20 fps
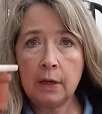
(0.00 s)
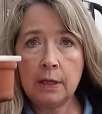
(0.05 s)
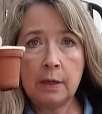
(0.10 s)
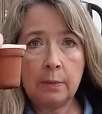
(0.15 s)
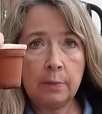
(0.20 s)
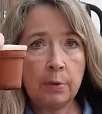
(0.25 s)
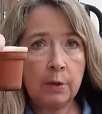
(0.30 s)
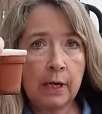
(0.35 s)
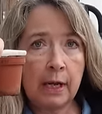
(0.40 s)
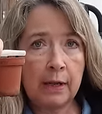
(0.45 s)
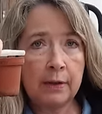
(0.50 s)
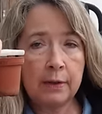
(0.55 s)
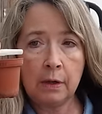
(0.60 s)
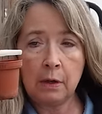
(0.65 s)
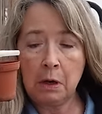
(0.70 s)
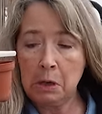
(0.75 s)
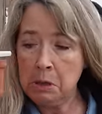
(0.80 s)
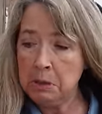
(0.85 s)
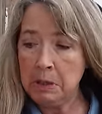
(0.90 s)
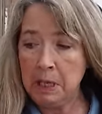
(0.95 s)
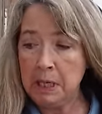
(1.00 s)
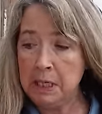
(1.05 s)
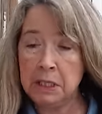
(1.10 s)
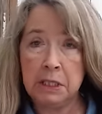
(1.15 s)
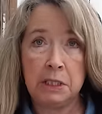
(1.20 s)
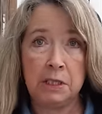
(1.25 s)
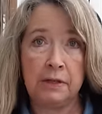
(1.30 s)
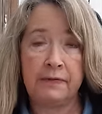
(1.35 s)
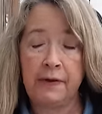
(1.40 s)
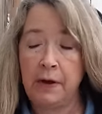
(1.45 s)
and then put out in the garden, they
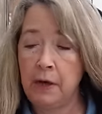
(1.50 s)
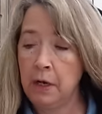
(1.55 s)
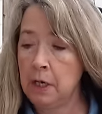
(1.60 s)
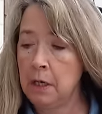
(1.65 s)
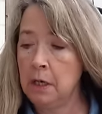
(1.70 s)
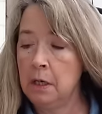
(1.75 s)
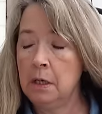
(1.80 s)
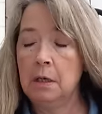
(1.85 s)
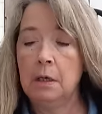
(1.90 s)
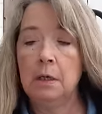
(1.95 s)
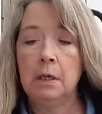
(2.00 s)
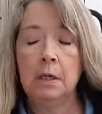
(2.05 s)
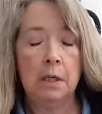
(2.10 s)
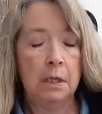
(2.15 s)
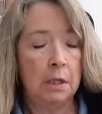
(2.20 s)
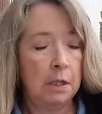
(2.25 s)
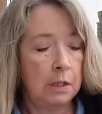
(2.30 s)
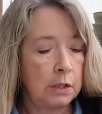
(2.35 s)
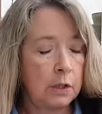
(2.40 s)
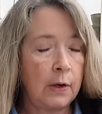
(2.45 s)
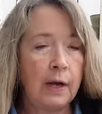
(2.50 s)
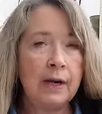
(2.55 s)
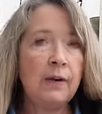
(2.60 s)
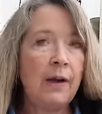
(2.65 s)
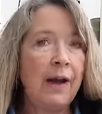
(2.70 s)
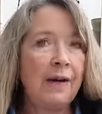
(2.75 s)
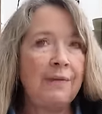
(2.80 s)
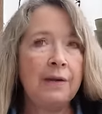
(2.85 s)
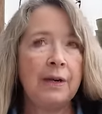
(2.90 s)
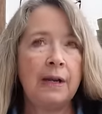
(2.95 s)
did just fine. So I
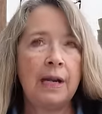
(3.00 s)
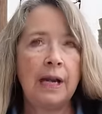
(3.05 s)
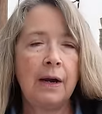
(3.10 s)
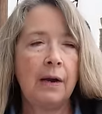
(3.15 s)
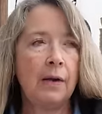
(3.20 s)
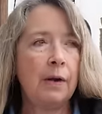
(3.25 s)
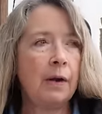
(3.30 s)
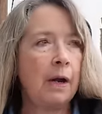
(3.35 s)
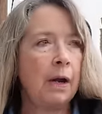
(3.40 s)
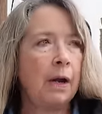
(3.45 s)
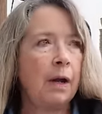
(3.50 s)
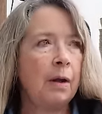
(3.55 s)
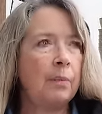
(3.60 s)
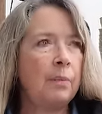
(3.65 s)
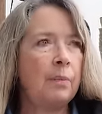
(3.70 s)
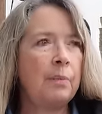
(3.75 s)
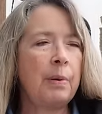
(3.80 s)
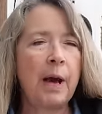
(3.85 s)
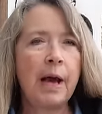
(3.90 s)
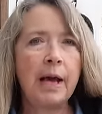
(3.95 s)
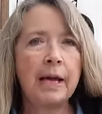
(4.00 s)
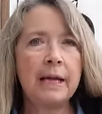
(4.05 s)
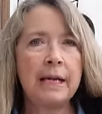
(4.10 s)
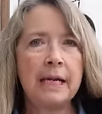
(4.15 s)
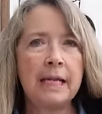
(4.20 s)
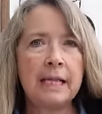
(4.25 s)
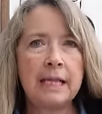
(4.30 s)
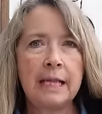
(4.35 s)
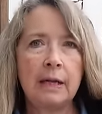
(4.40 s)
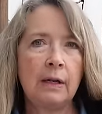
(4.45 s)
don't have to care uh, buy
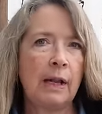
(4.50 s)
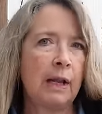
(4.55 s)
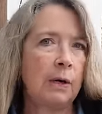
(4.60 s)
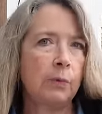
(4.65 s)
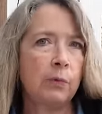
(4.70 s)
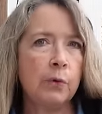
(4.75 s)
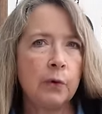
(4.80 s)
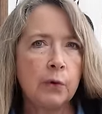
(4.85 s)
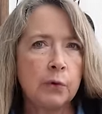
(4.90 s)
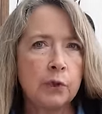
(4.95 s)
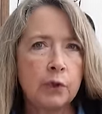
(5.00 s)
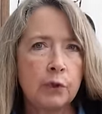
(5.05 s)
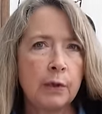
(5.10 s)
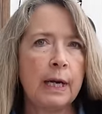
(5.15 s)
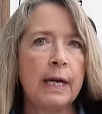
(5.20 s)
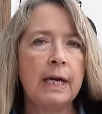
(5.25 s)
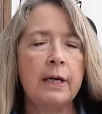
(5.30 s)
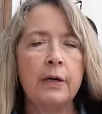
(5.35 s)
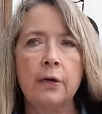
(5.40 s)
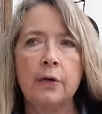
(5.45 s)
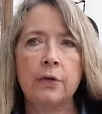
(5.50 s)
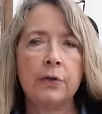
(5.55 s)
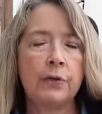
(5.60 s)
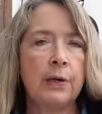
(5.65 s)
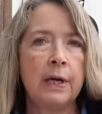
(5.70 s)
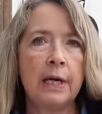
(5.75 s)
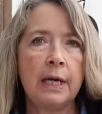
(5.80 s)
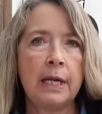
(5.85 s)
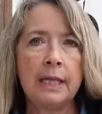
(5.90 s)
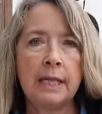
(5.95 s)
anything like root trainers or
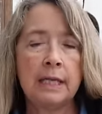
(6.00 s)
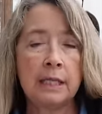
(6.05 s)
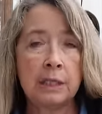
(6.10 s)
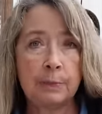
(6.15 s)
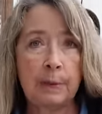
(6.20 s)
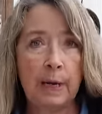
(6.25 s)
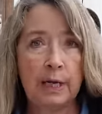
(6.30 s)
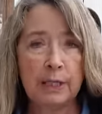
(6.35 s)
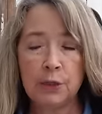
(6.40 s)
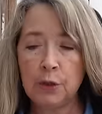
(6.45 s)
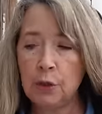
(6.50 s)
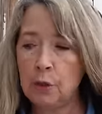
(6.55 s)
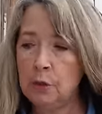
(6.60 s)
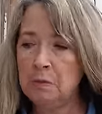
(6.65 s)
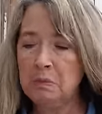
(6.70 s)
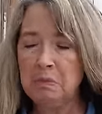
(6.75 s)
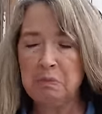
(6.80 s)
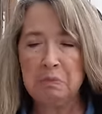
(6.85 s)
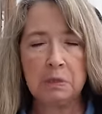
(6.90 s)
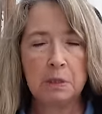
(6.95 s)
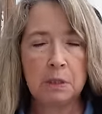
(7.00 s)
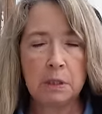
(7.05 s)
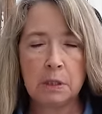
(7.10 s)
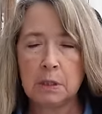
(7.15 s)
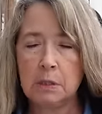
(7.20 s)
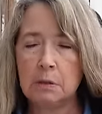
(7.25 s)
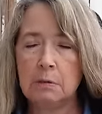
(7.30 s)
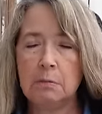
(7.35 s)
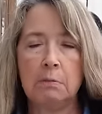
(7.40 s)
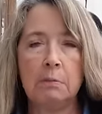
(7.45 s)
anything special.
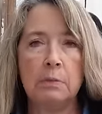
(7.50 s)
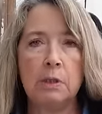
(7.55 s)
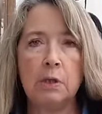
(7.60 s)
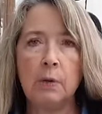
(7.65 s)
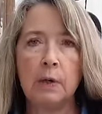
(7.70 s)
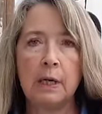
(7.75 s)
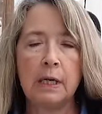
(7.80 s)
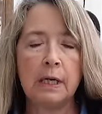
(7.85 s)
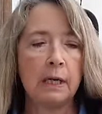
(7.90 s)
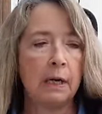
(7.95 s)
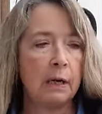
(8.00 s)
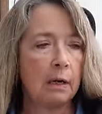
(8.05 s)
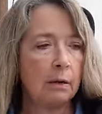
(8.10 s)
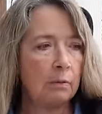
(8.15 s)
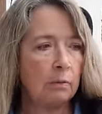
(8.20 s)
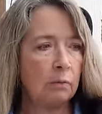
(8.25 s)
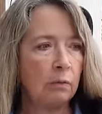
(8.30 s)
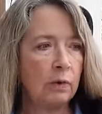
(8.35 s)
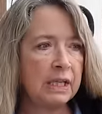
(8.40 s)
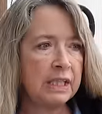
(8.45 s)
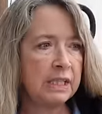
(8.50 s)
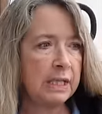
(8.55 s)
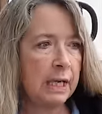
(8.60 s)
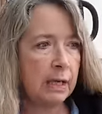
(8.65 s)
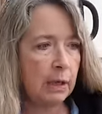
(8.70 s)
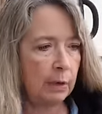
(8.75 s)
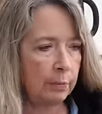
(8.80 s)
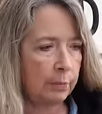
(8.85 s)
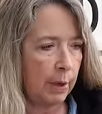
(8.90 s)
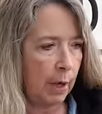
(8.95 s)
Just do it in a
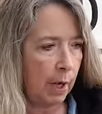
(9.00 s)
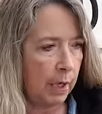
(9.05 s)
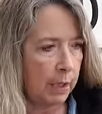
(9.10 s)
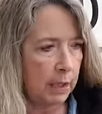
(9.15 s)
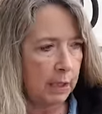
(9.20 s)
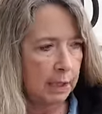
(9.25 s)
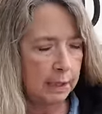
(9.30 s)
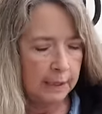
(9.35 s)
recycled pot.